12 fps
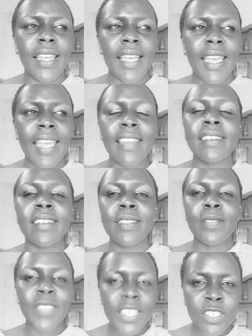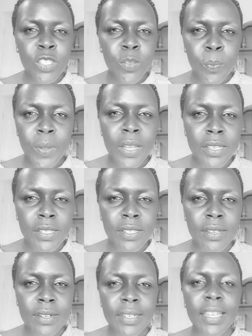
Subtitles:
And this person